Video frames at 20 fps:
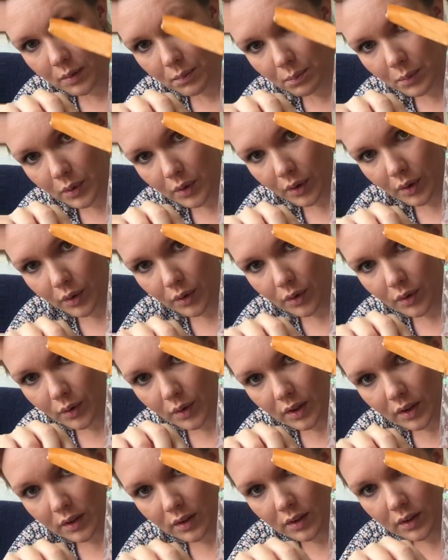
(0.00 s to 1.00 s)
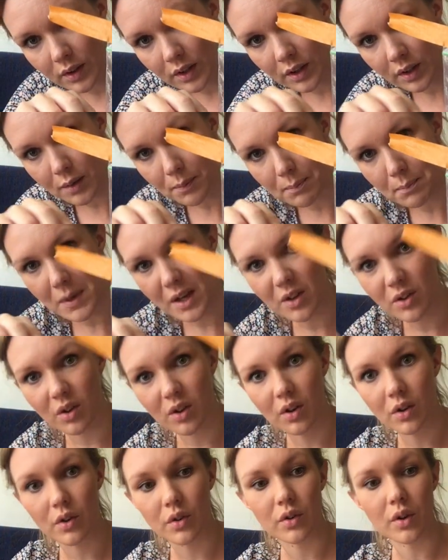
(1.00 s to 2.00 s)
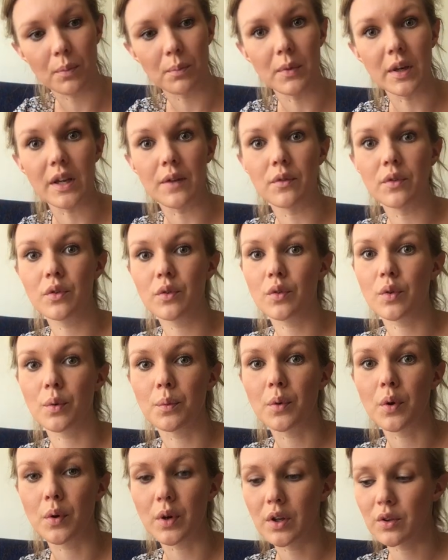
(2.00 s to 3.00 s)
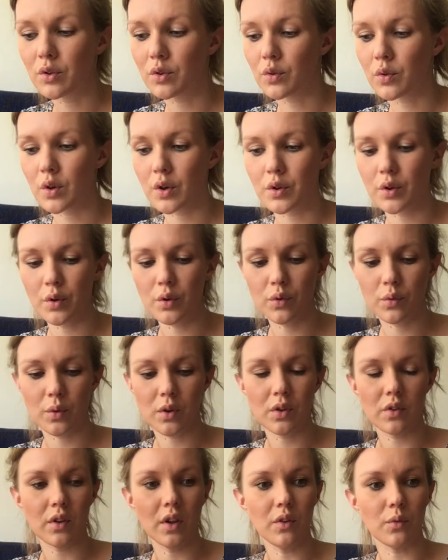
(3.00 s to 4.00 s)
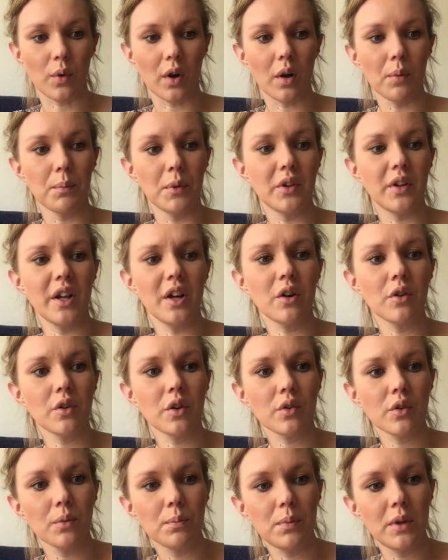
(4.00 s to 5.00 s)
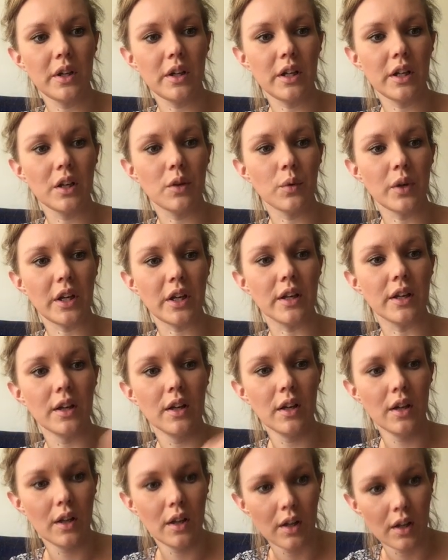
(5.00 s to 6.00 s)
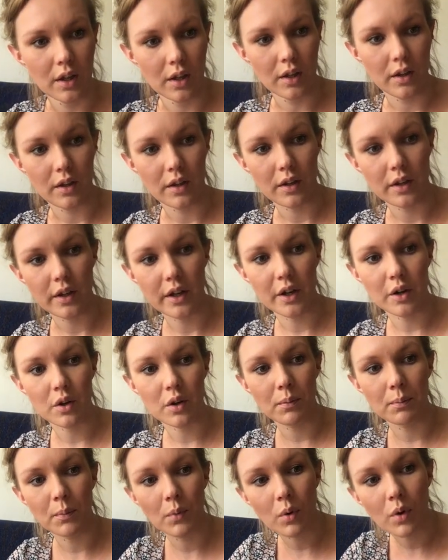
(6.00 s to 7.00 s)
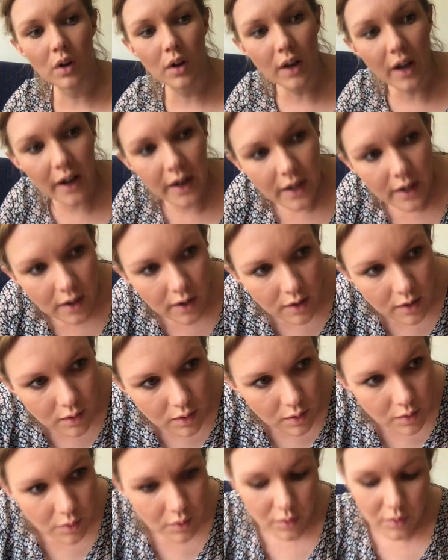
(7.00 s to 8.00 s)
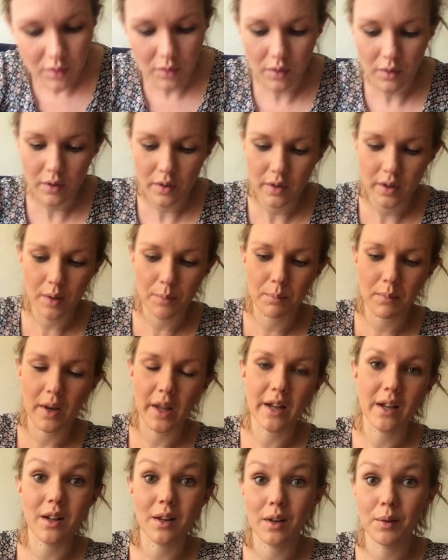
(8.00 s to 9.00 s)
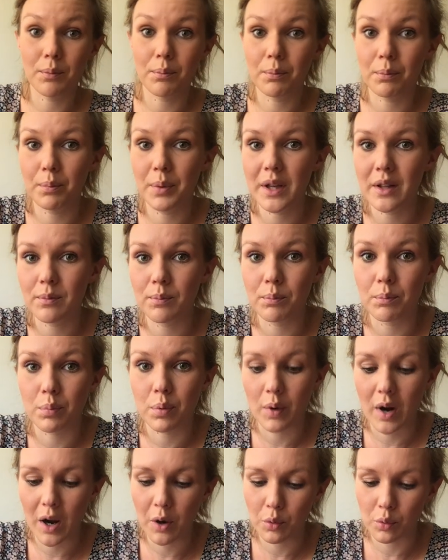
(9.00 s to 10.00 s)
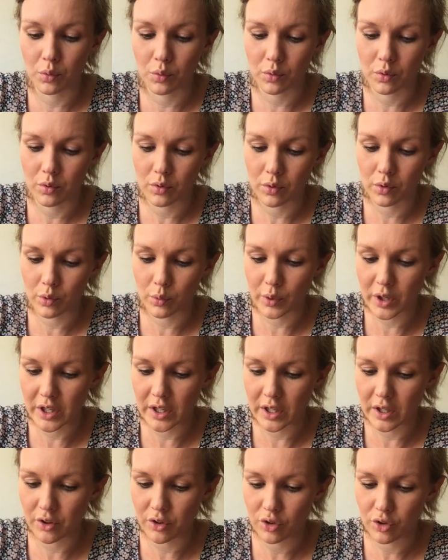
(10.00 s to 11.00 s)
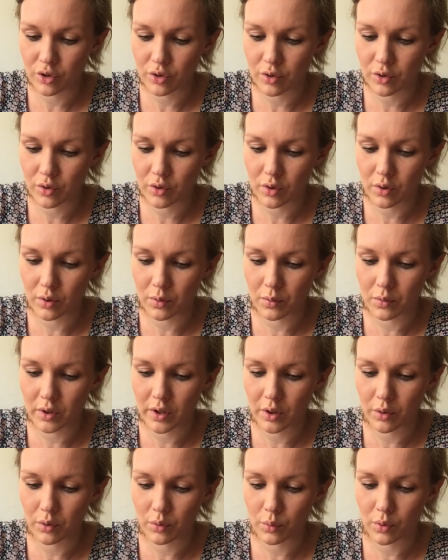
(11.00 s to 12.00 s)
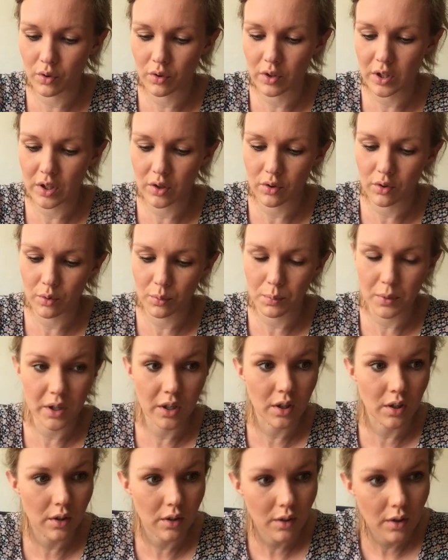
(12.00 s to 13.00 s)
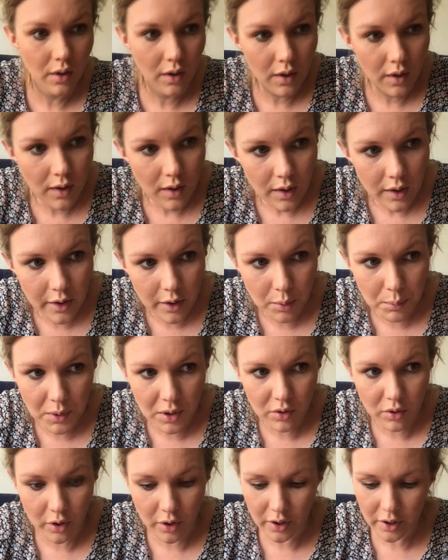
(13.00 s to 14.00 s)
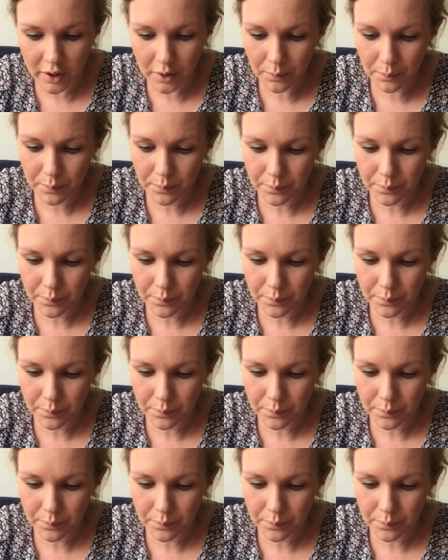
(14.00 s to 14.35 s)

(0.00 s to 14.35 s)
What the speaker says: but also in the middle are some leaves. So I'm going to draw those ones as well, but they are not completely green. They are more like, yeah, like a bit brown greenish. So those ones needs to be a little bit darker.